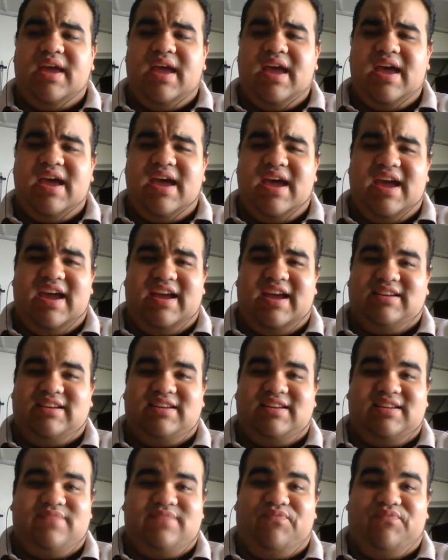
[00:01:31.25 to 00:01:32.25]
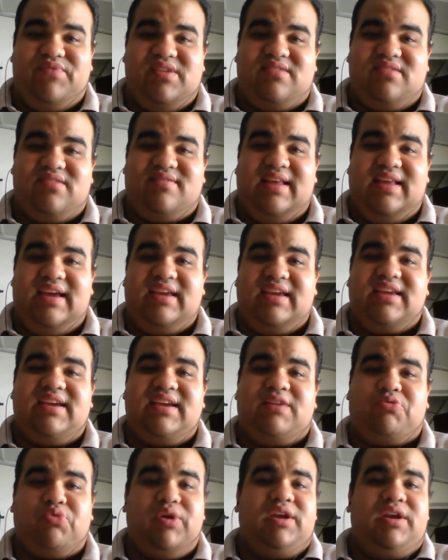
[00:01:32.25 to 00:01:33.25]
and it's like
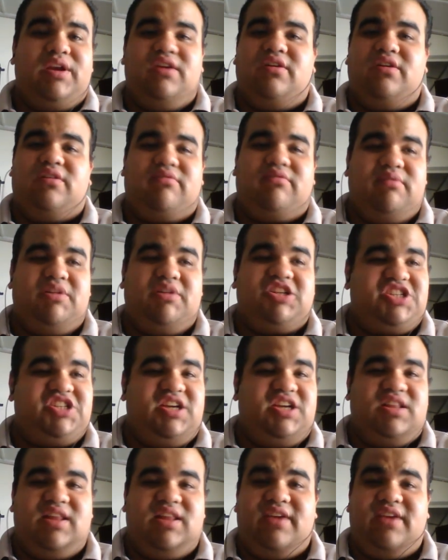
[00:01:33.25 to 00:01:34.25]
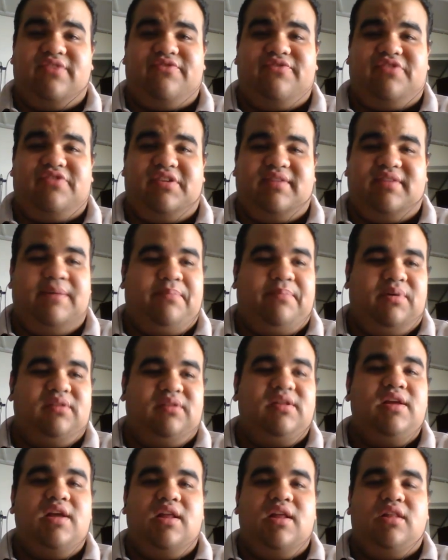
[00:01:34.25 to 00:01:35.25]
really horrible shit. Like, for
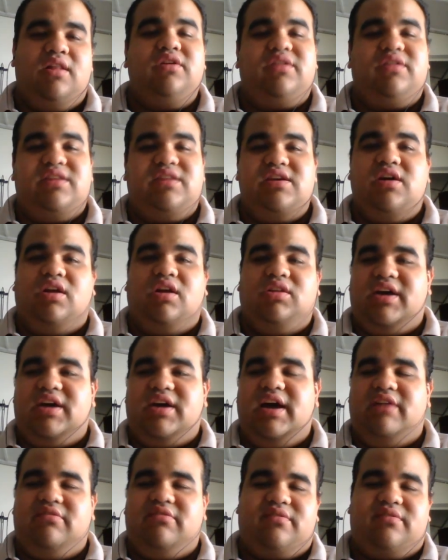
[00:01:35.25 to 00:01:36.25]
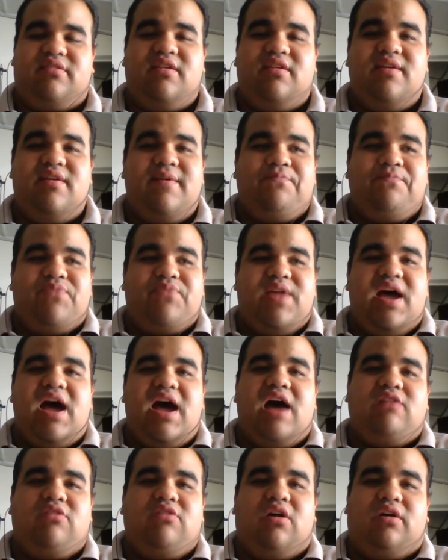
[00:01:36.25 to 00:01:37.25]
example, look the Holocaust,
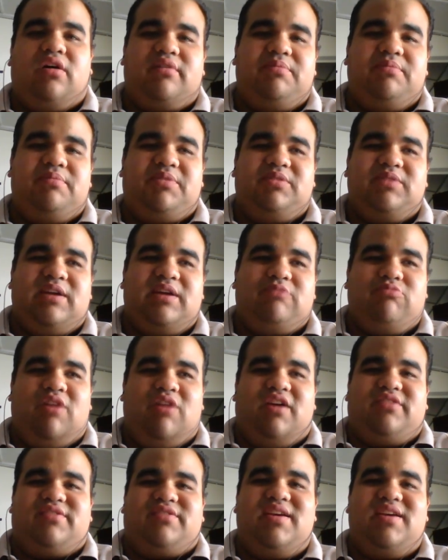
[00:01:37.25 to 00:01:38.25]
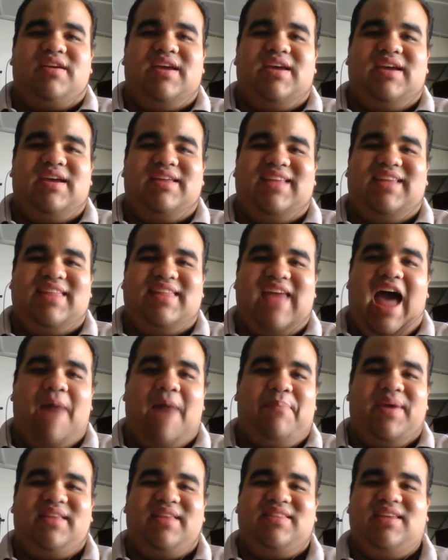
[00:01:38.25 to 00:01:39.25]
how horrible that was, and that
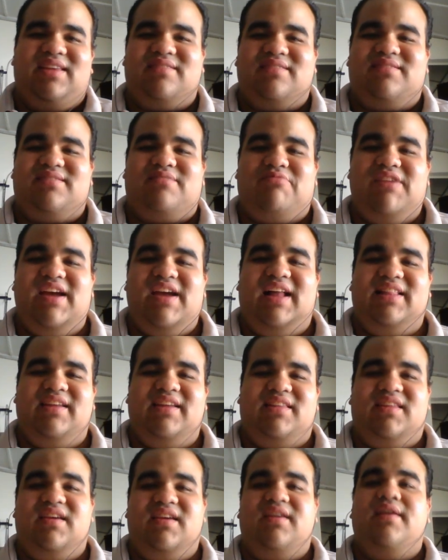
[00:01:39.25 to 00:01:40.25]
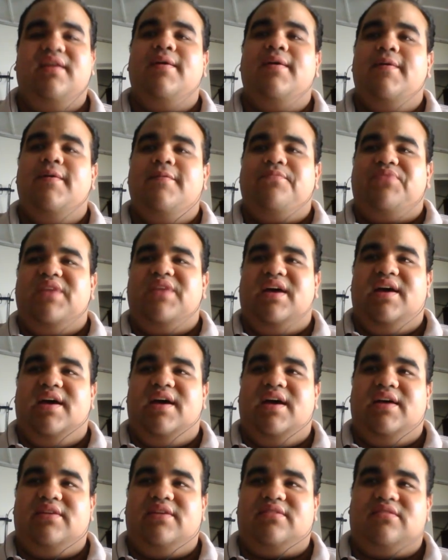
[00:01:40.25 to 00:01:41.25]
happened. That's reality.
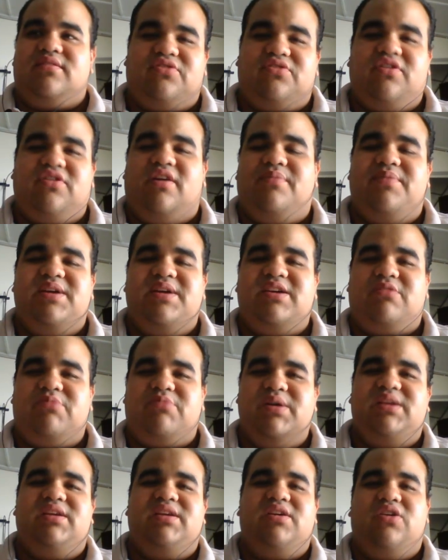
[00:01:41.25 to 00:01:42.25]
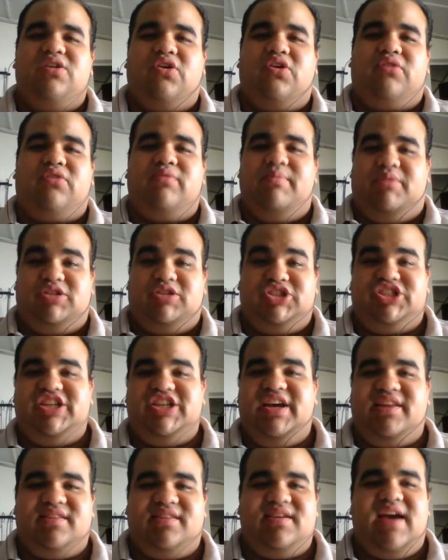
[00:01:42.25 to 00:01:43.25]
Uh, some really horrible
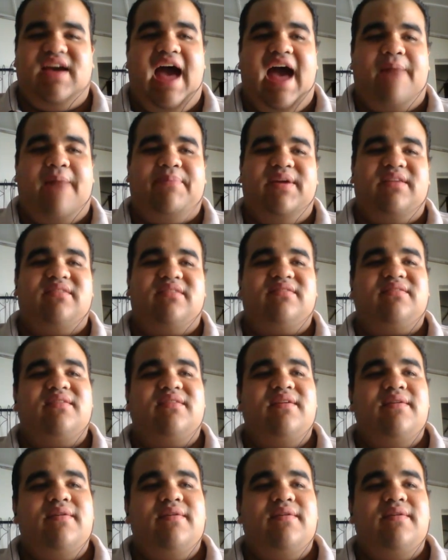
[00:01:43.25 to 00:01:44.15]
shit happens,